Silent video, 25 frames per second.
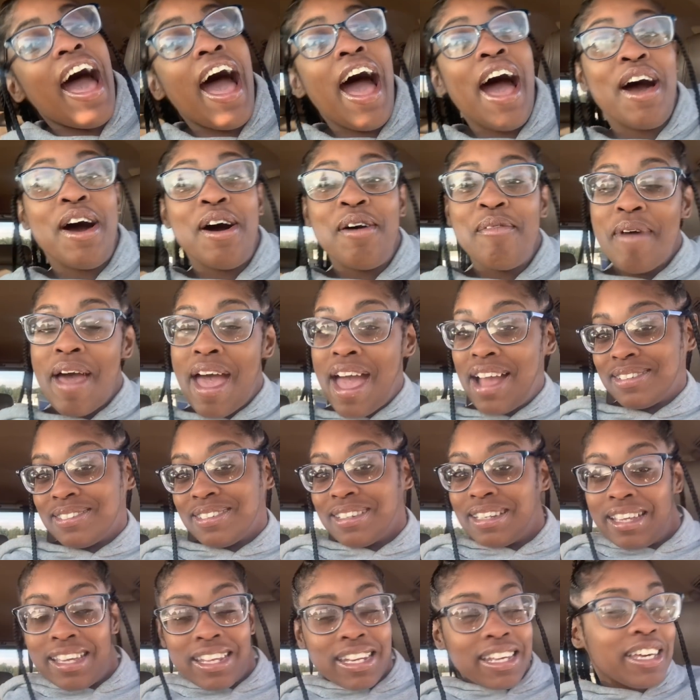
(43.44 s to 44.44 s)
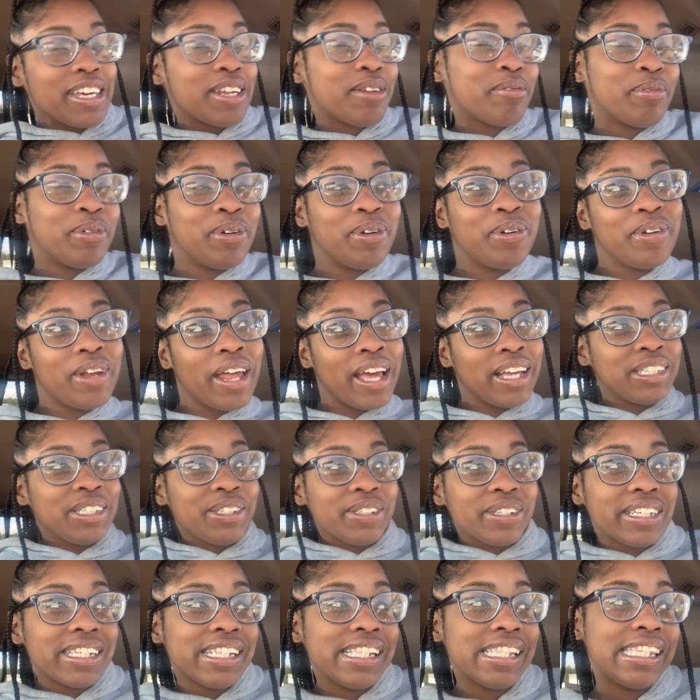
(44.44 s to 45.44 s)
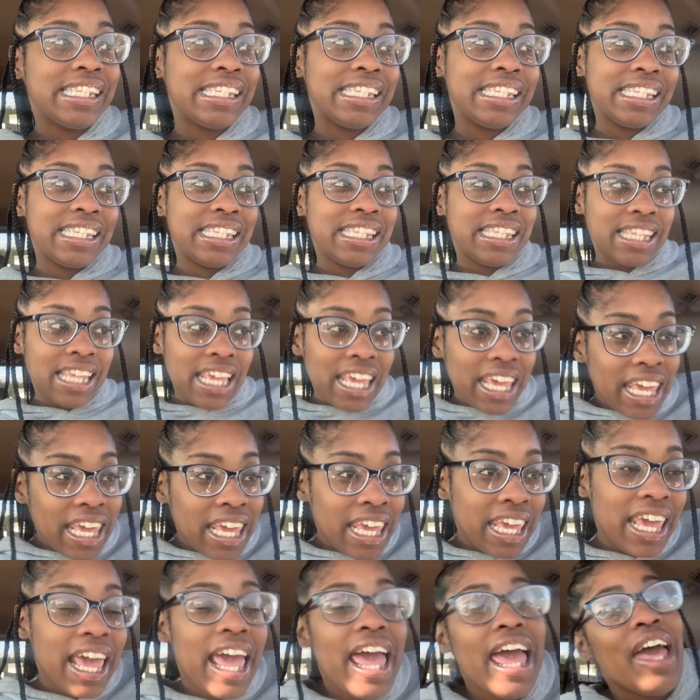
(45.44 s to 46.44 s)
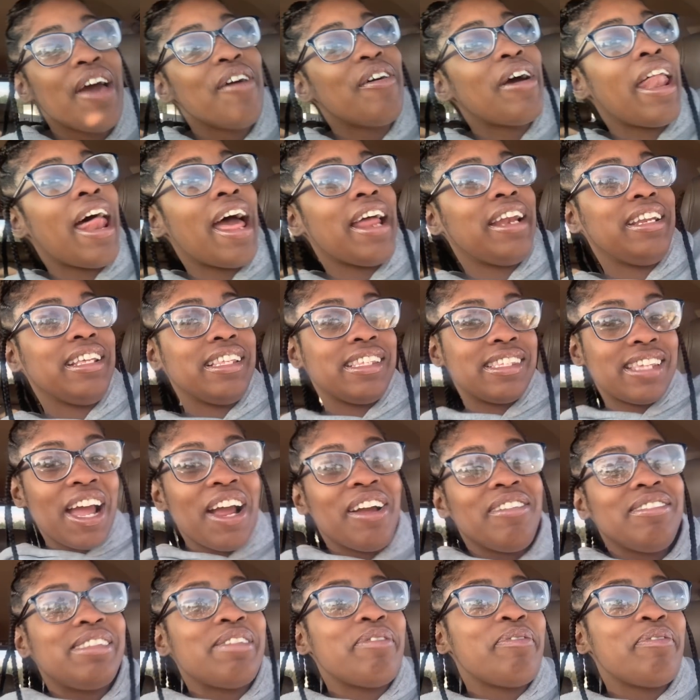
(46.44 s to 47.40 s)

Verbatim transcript: i'm actually in a good mood as you can see and i deserve to